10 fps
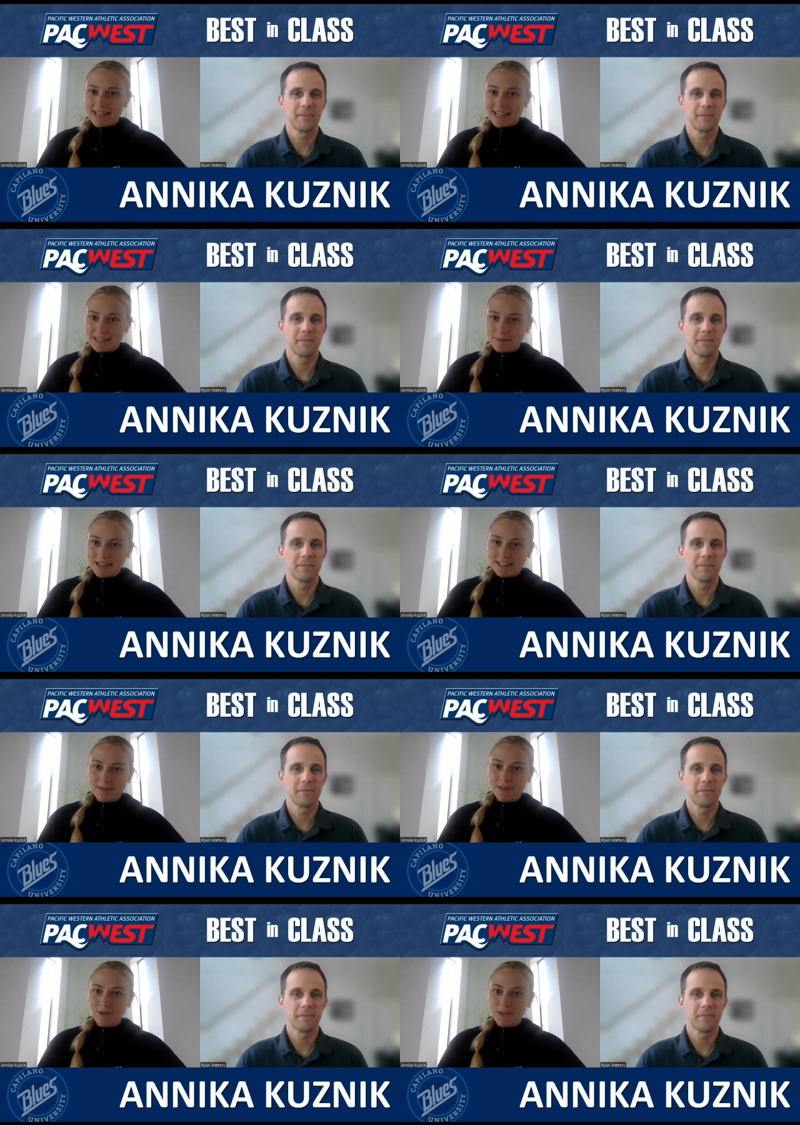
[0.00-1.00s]
Speaker 1: I tend to be
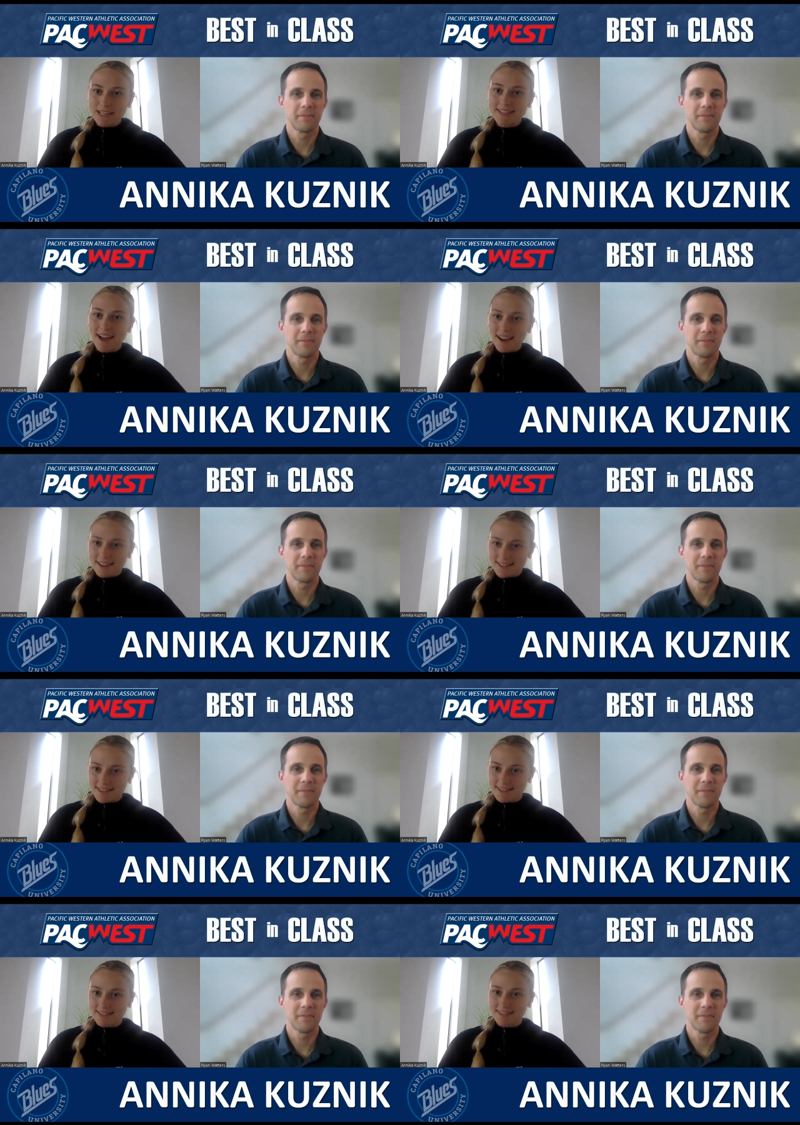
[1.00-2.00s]
some of the only science.
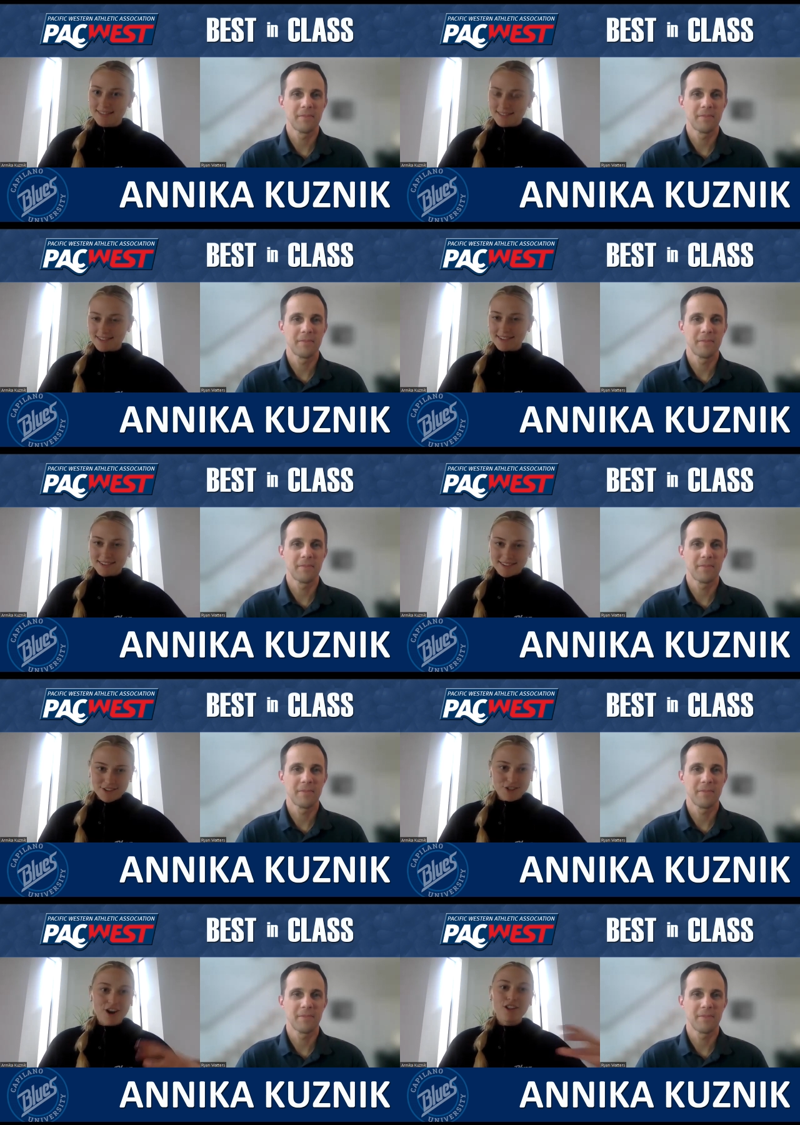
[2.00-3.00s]

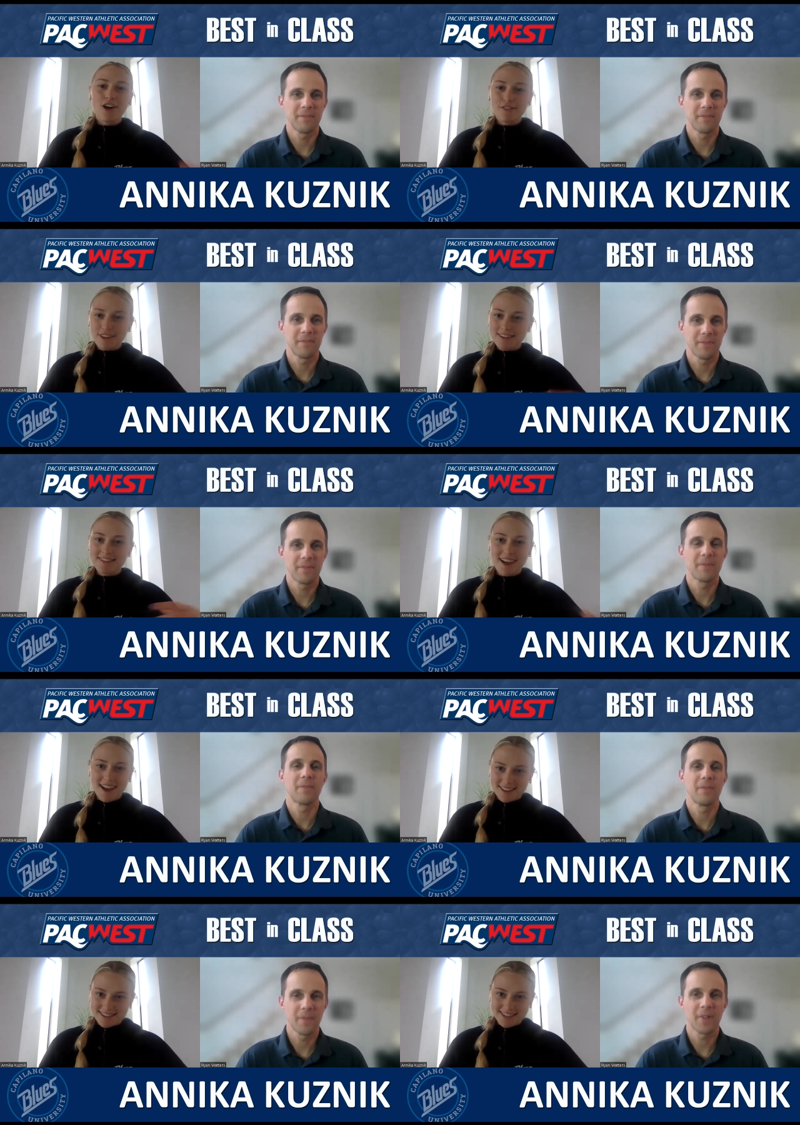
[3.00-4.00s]
There's not a lot of us
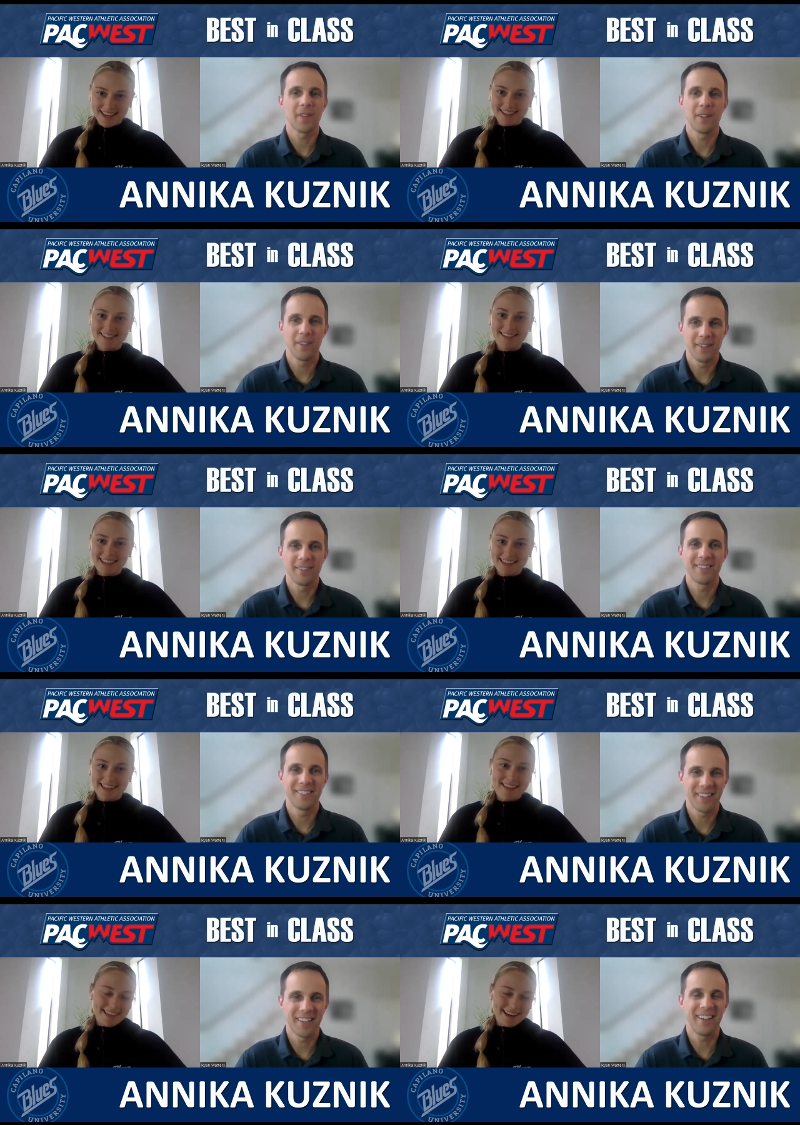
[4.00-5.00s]
science kids in
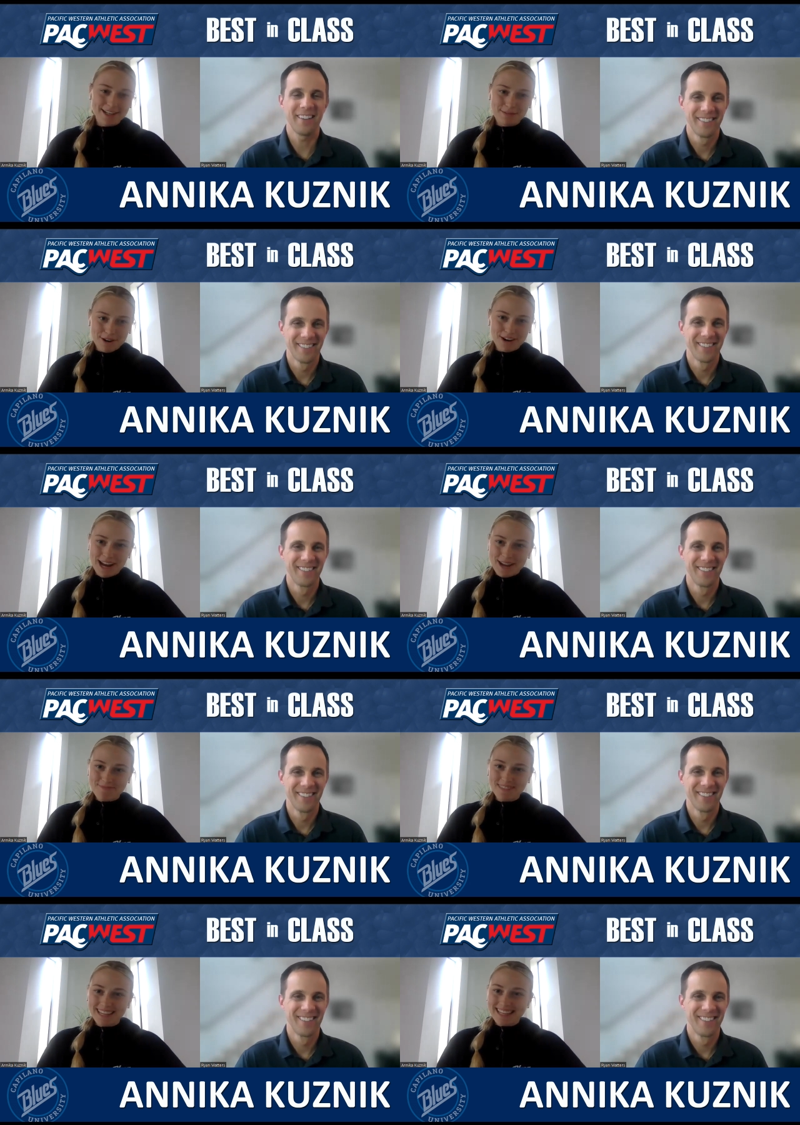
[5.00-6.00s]
the athletics nice.
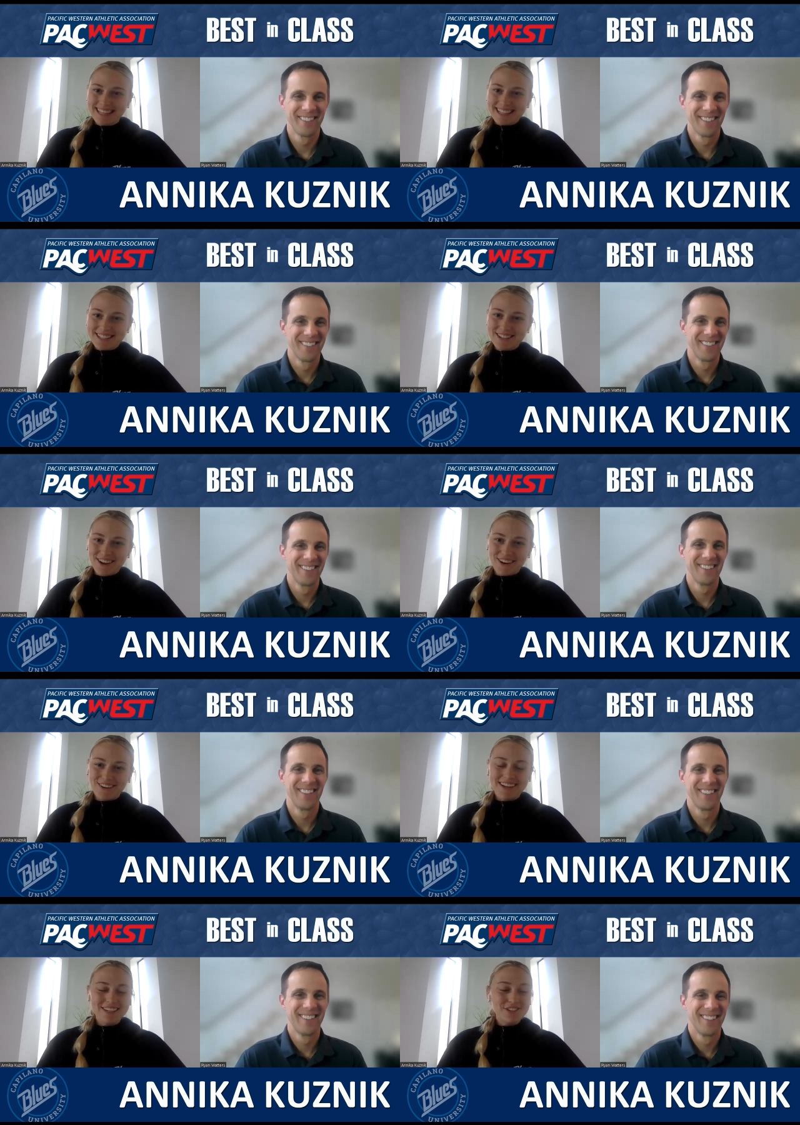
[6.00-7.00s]
program,
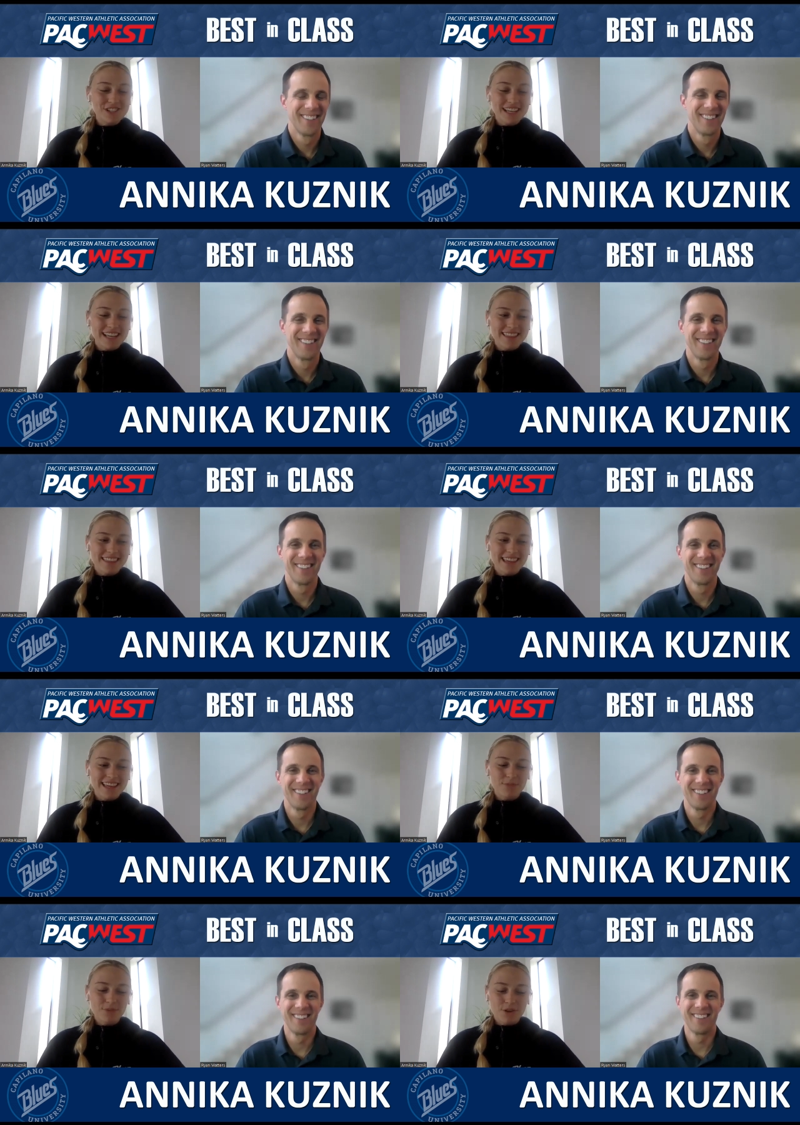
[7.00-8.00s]
so usually the
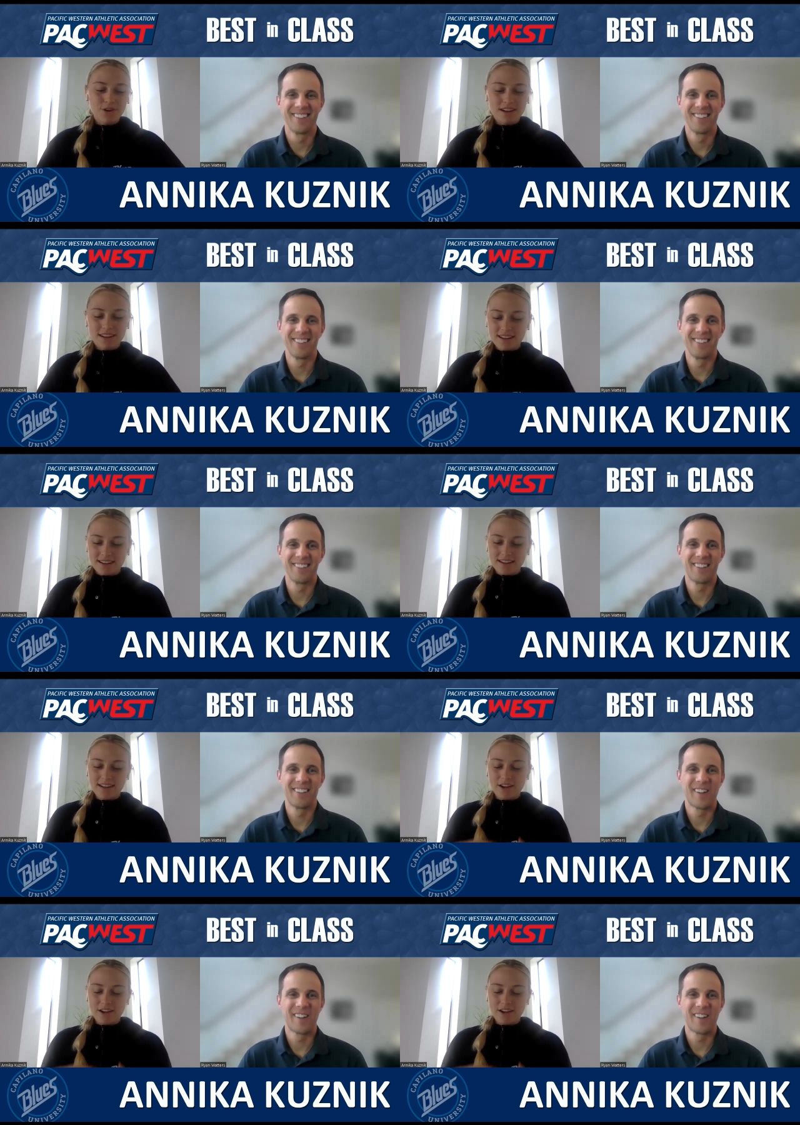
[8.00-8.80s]
kids will go to